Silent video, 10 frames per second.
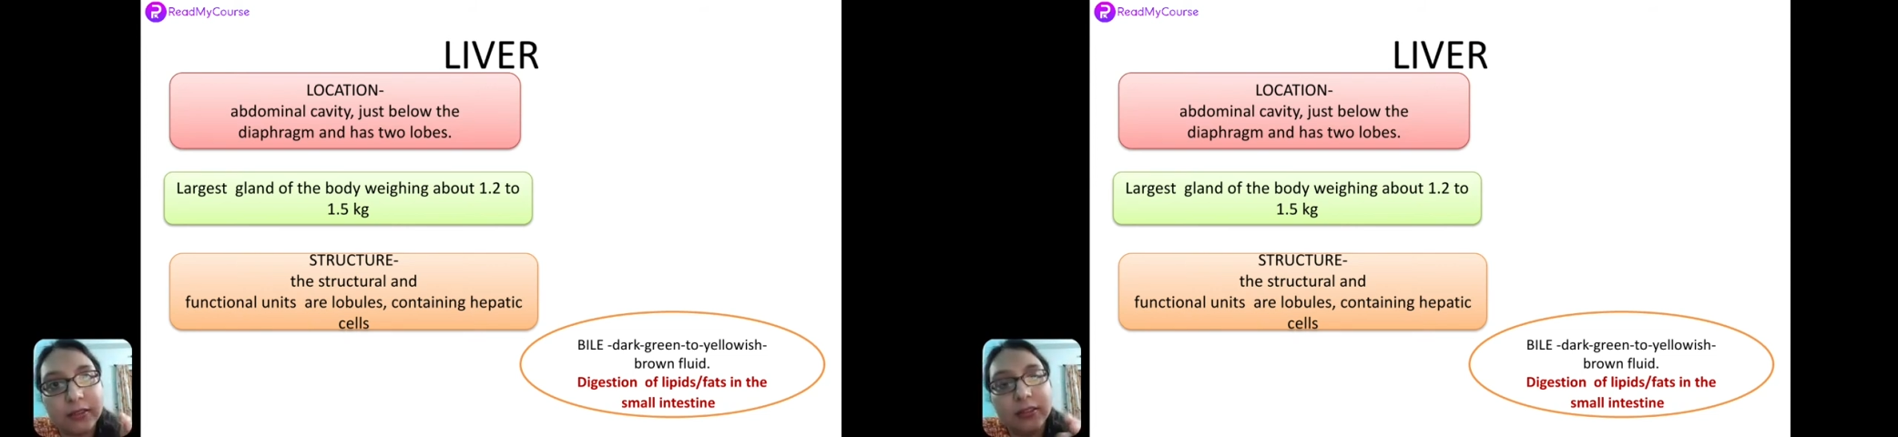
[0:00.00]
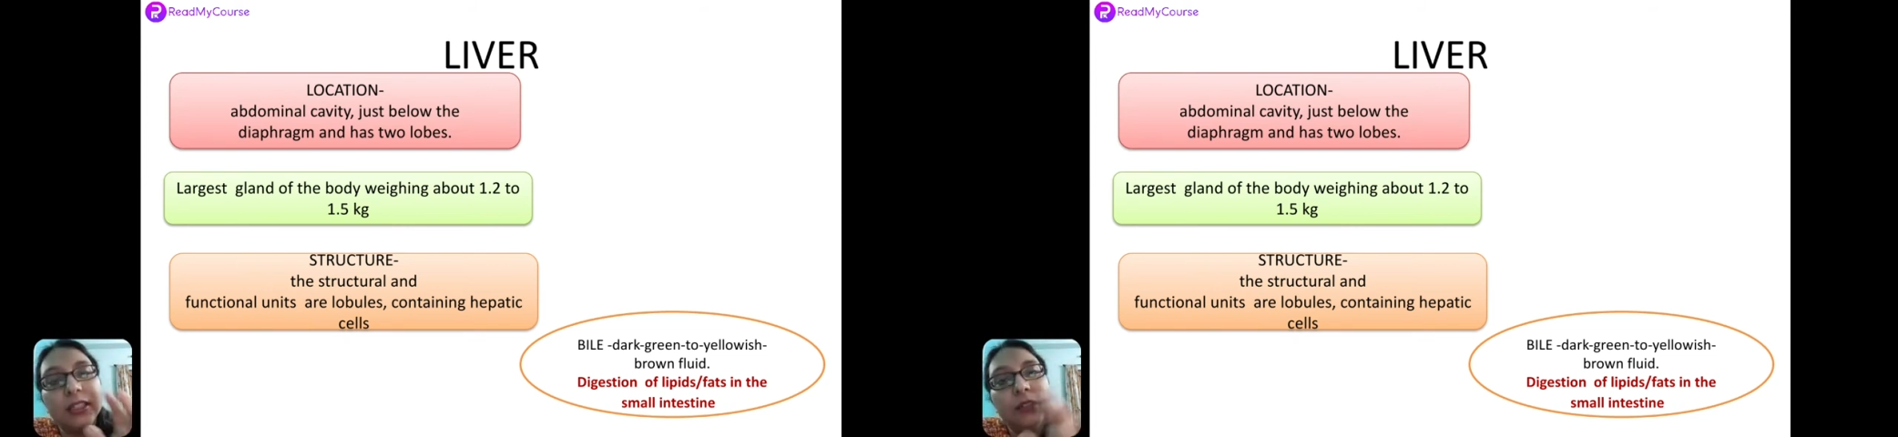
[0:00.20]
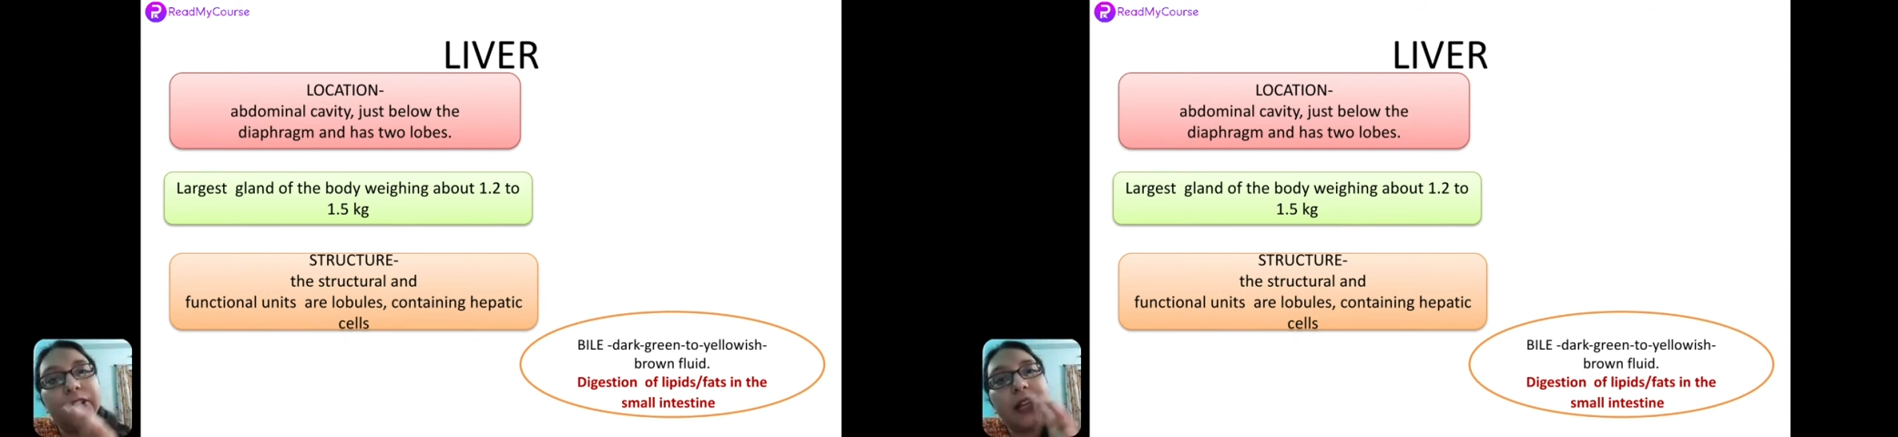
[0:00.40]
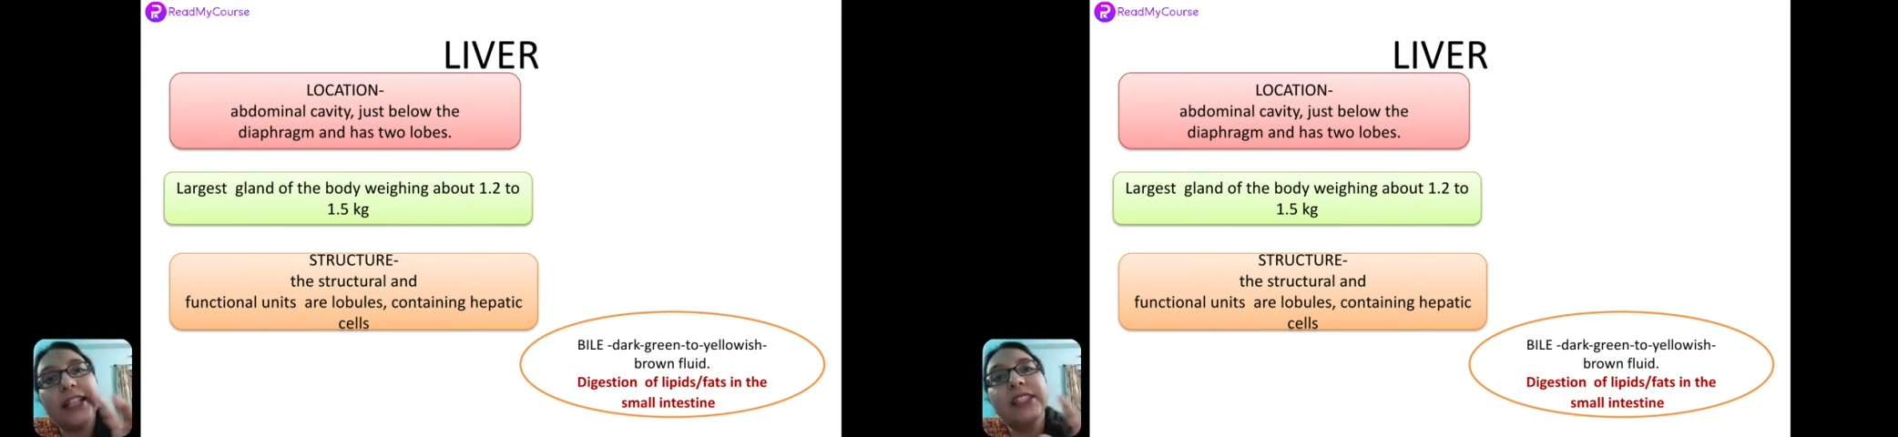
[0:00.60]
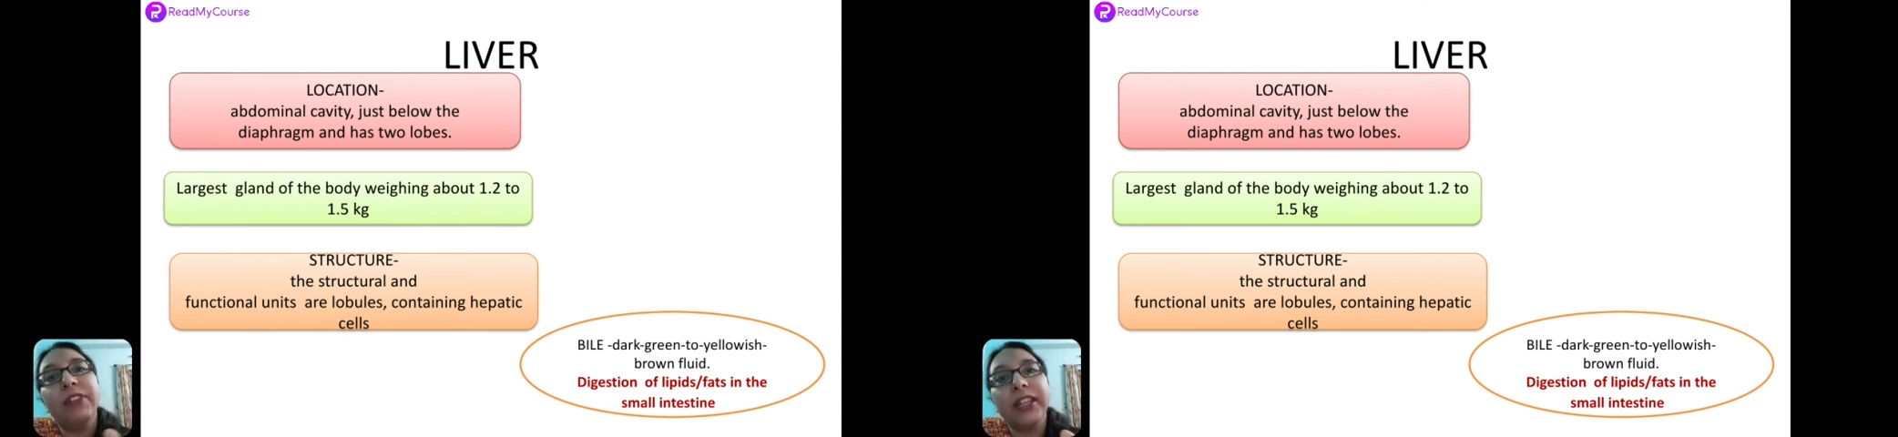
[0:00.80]
The liver
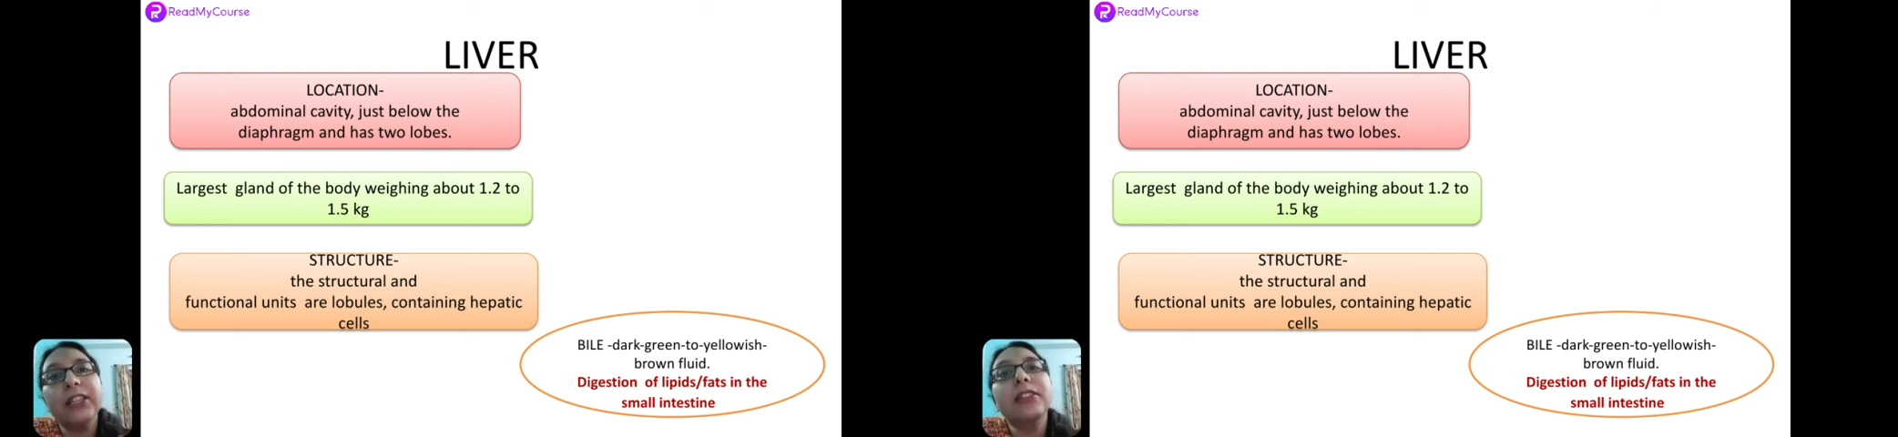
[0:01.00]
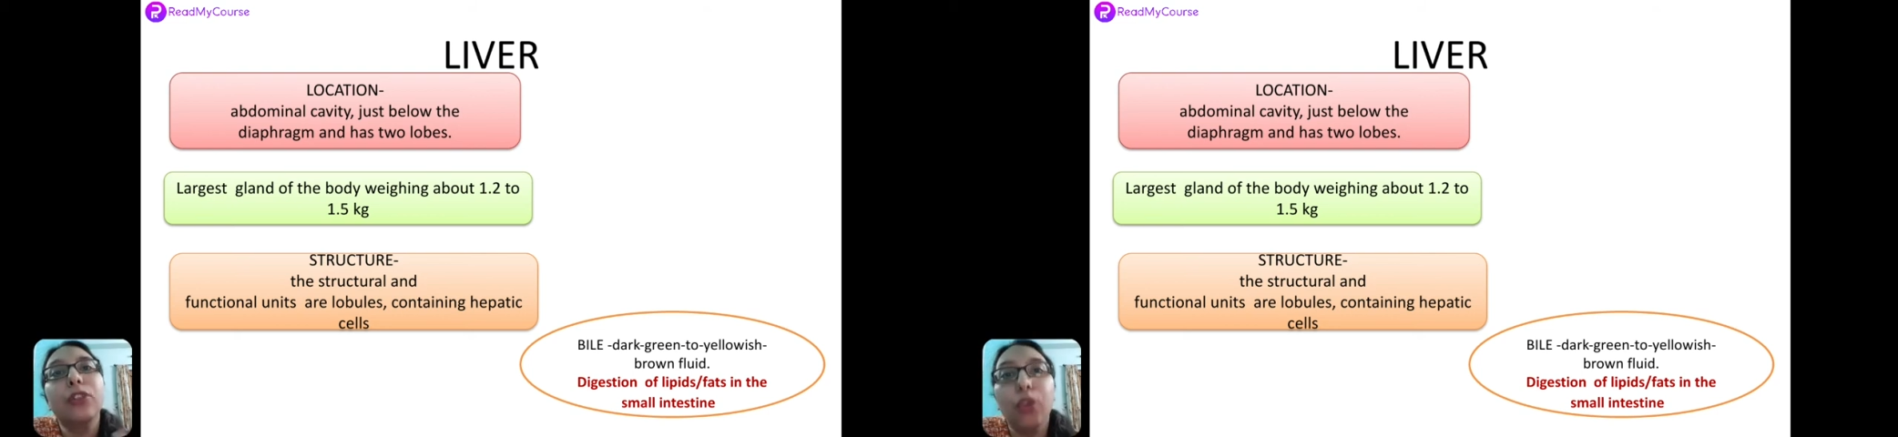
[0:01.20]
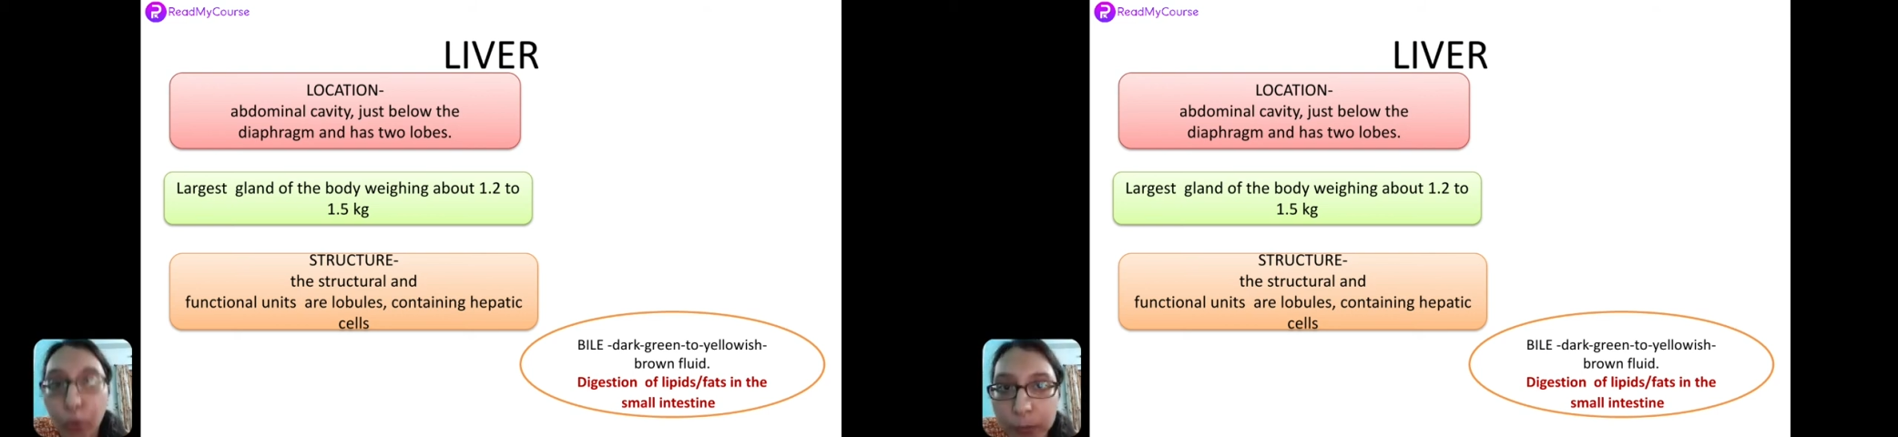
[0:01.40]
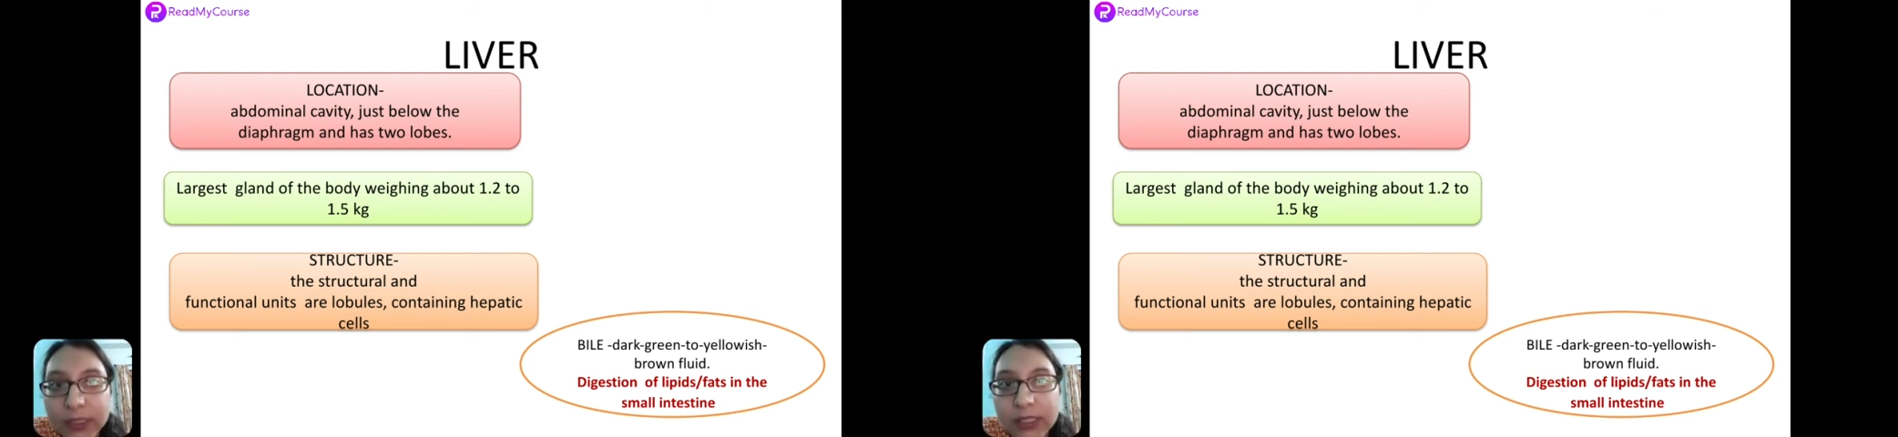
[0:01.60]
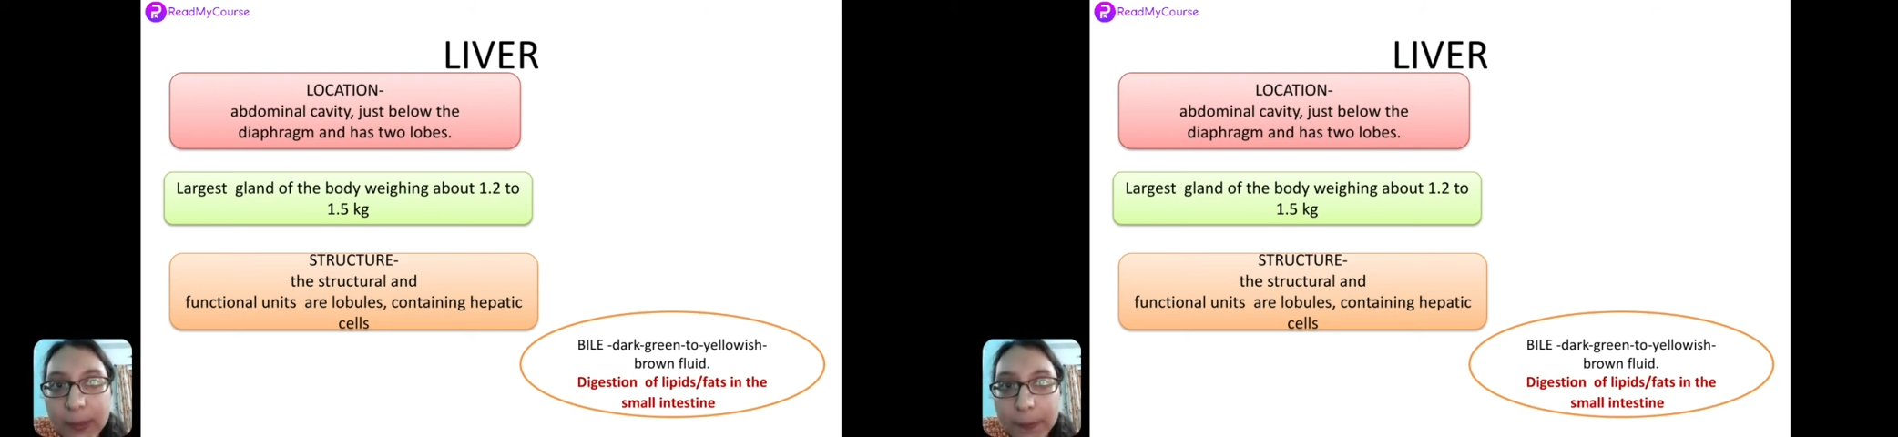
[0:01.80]
has various lobes.